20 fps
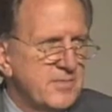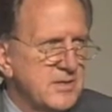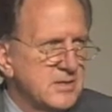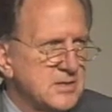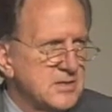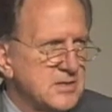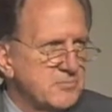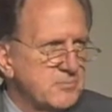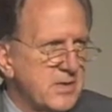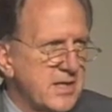
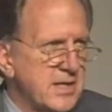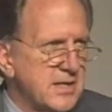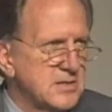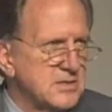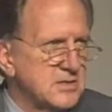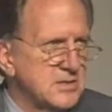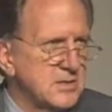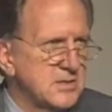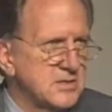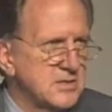this
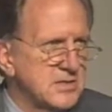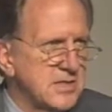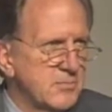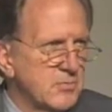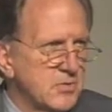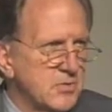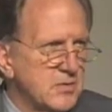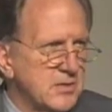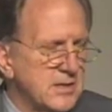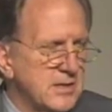past
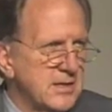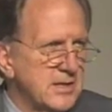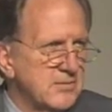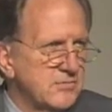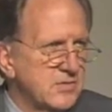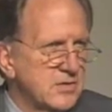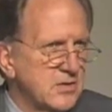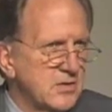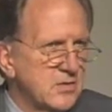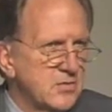summer
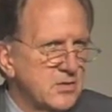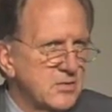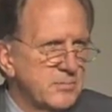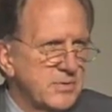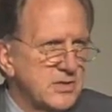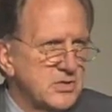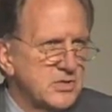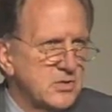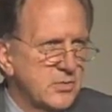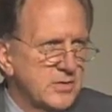have concluded
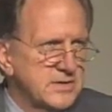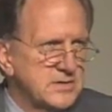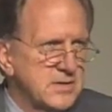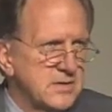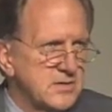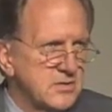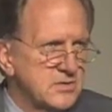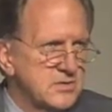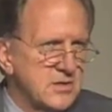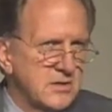by showing us
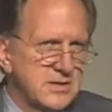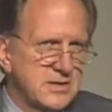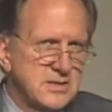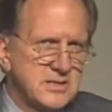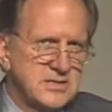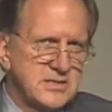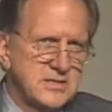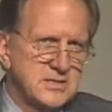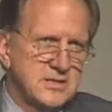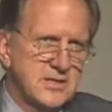that they're starting to
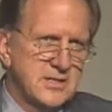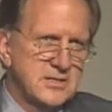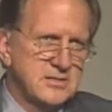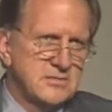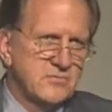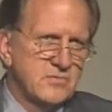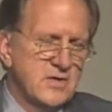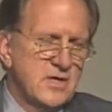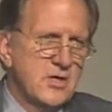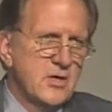see signs
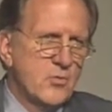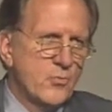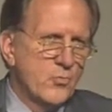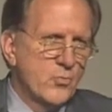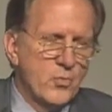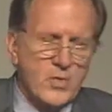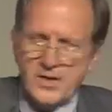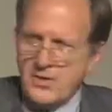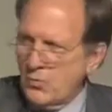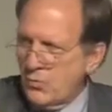of
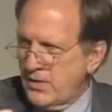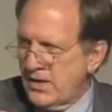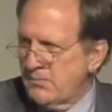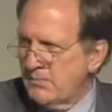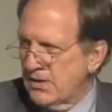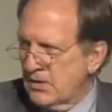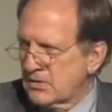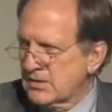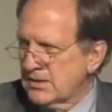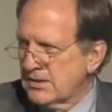runaway
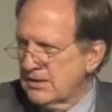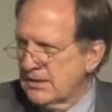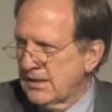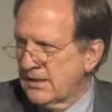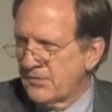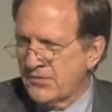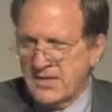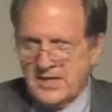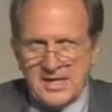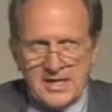melting
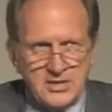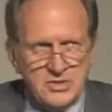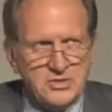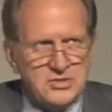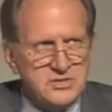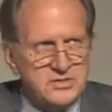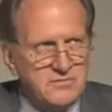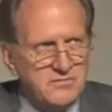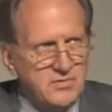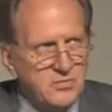at the
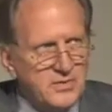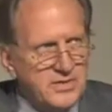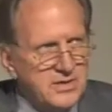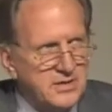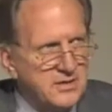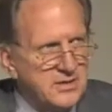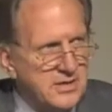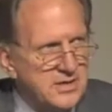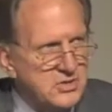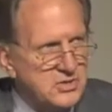edges of the
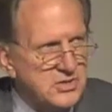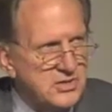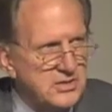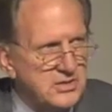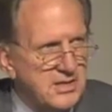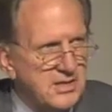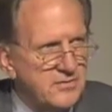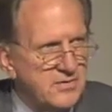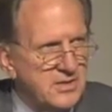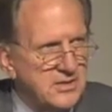Greenland Ice Sheet
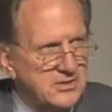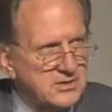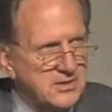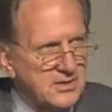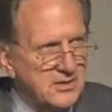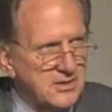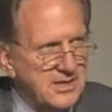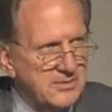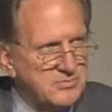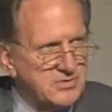and that it's
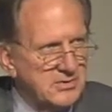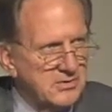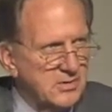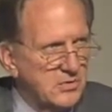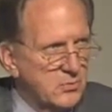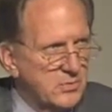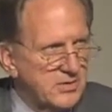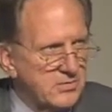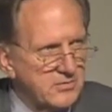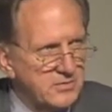collapsing
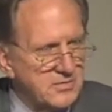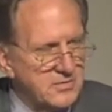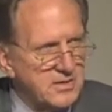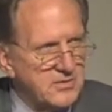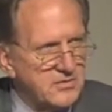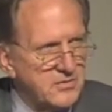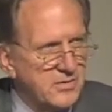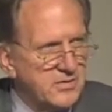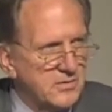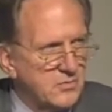quicker than they
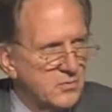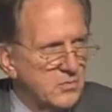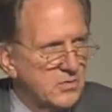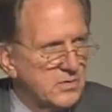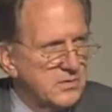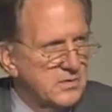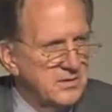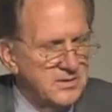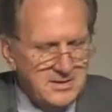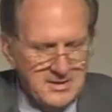thought it
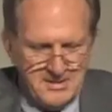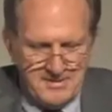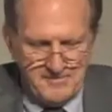would.